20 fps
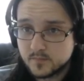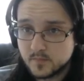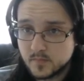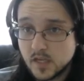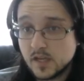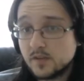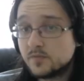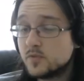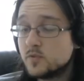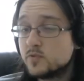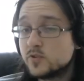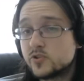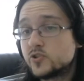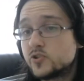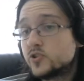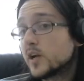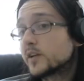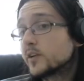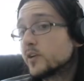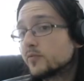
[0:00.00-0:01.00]
If you just
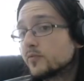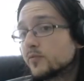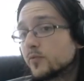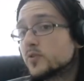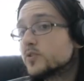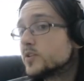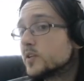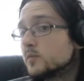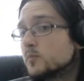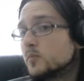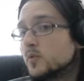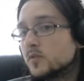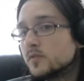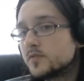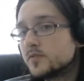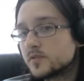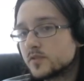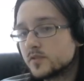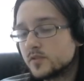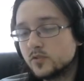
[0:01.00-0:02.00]
check your forcing
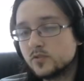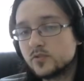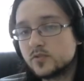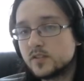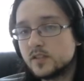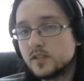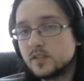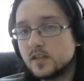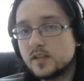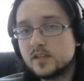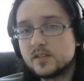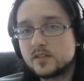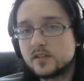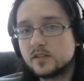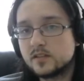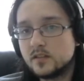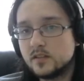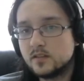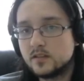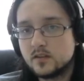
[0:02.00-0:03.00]
moves, you'll see it
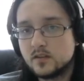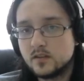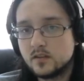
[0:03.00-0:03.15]
instantly.